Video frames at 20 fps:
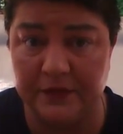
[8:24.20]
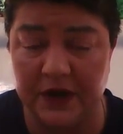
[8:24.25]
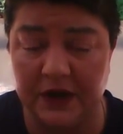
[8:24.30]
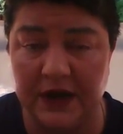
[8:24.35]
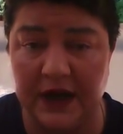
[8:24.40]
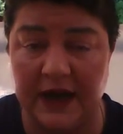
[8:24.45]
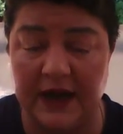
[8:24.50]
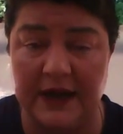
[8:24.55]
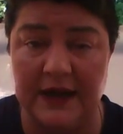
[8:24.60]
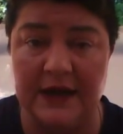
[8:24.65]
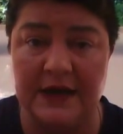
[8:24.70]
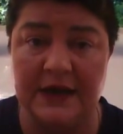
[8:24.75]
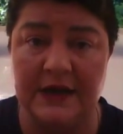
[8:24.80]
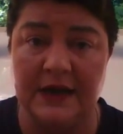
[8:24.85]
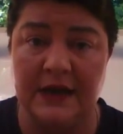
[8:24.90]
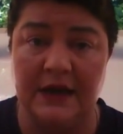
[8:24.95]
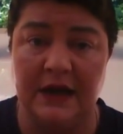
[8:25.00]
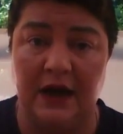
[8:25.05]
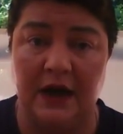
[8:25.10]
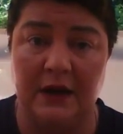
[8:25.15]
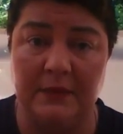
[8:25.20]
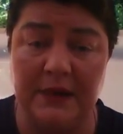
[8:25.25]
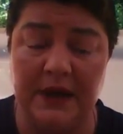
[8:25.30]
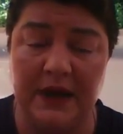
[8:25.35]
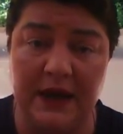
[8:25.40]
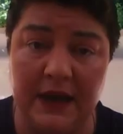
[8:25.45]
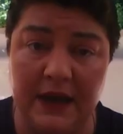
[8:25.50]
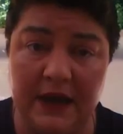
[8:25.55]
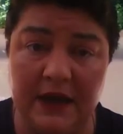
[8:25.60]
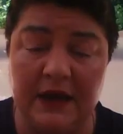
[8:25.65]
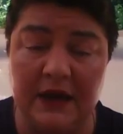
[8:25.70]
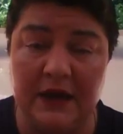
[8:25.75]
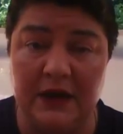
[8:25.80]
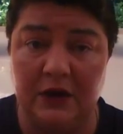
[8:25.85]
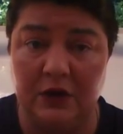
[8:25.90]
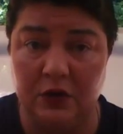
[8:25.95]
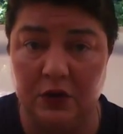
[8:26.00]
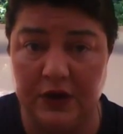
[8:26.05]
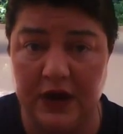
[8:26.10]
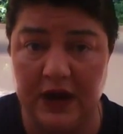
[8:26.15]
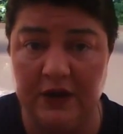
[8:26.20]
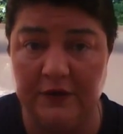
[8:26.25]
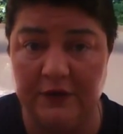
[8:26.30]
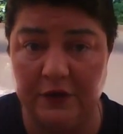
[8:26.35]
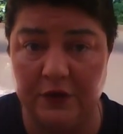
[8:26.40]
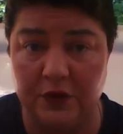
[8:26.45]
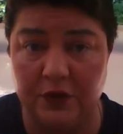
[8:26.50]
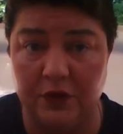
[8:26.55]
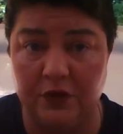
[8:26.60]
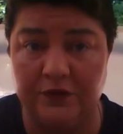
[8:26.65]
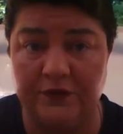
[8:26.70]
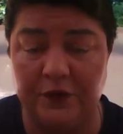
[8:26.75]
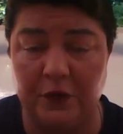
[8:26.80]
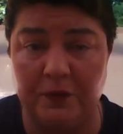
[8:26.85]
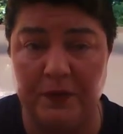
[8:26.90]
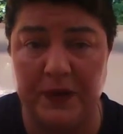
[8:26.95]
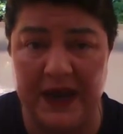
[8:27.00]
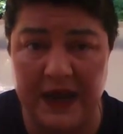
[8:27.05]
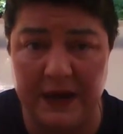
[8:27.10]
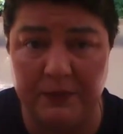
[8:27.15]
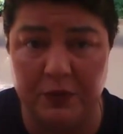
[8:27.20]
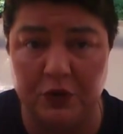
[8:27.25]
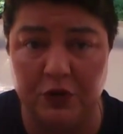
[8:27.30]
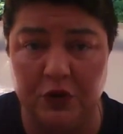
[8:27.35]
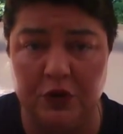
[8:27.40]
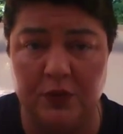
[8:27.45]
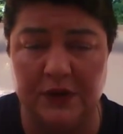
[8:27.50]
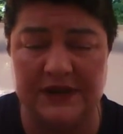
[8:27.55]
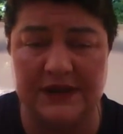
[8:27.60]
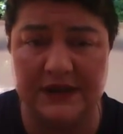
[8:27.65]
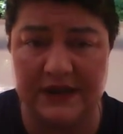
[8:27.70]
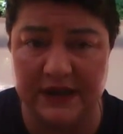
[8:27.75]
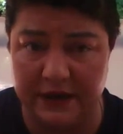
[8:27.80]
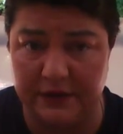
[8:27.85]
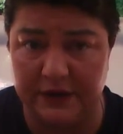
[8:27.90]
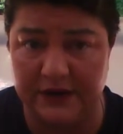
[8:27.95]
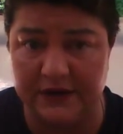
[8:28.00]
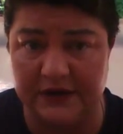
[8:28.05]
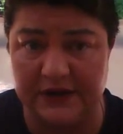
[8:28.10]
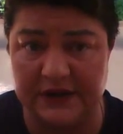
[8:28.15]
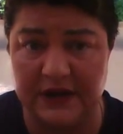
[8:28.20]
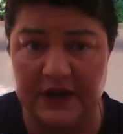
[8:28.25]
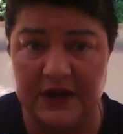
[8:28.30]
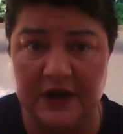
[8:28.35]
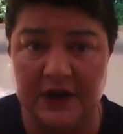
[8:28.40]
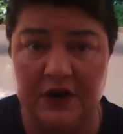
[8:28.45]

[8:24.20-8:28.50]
Okay, I'm here looking for people who are serious,